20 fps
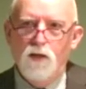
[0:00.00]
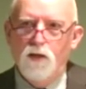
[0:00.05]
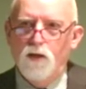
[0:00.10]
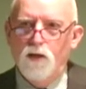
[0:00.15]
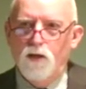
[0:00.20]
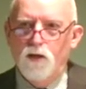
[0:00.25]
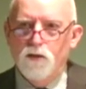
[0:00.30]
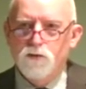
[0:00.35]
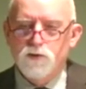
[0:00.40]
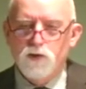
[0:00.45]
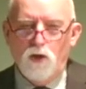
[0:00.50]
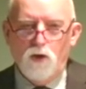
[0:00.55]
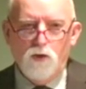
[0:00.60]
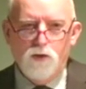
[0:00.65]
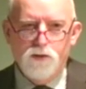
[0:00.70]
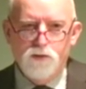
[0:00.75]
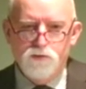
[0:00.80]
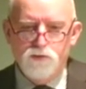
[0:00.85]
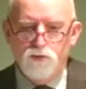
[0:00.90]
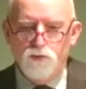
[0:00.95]

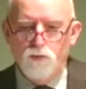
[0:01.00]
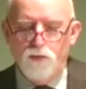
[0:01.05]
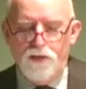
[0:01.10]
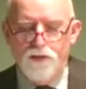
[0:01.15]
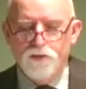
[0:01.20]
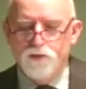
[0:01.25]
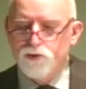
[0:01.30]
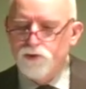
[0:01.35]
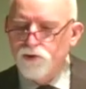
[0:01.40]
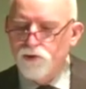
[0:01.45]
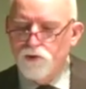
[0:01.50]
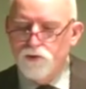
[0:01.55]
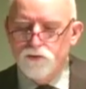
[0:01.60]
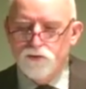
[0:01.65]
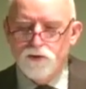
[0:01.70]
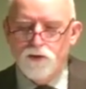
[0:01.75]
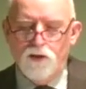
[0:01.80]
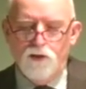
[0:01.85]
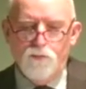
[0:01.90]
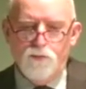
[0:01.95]
talking to
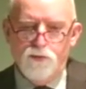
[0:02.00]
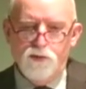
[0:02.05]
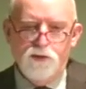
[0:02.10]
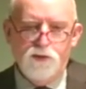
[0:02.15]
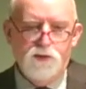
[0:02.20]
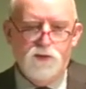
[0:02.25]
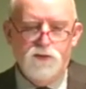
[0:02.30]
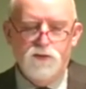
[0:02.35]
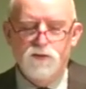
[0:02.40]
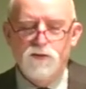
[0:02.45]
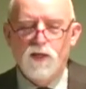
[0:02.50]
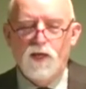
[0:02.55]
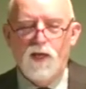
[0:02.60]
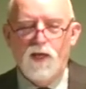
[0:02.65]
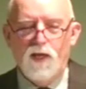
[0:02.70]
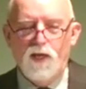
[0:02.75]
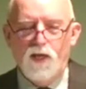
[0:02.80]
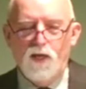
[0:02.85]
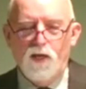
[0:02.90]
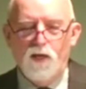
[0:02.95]
insurance companies
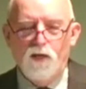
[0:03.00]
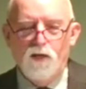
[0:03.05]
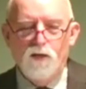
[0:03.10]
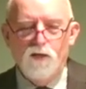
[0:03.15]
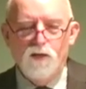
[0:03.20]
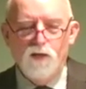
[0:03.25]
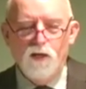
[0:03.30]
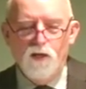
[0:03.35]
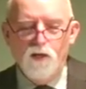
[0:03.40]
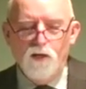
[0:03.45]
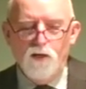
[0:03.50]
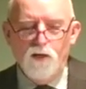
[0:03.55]
and